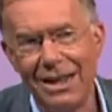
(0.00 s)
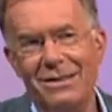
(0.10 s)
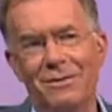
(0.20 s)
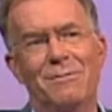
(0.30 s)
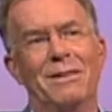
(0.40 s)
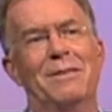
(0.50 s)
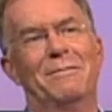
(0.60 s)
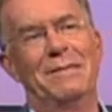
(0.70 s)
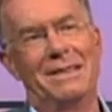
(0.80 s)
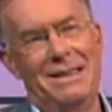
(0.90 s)
Yes.
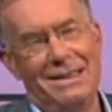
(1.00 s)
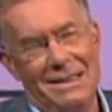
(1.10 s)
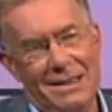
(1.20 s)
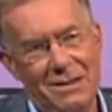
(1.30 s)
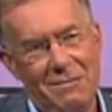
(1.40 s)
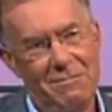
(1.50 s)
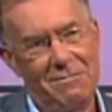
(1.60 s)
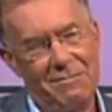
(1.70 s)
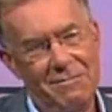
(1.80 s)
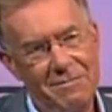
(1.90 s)
Well, I'm. It's
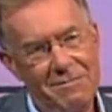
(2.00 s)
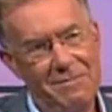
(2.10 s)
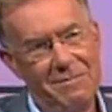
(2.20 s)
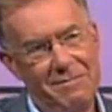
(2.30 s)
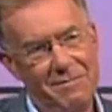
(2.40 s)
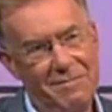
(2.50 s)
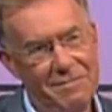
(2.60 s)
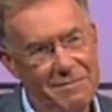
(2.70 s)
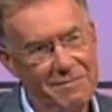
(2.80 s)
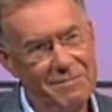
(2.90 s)
it's not a
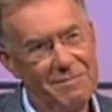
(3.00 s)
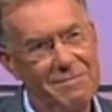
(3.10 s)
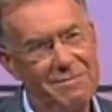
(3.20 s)
not that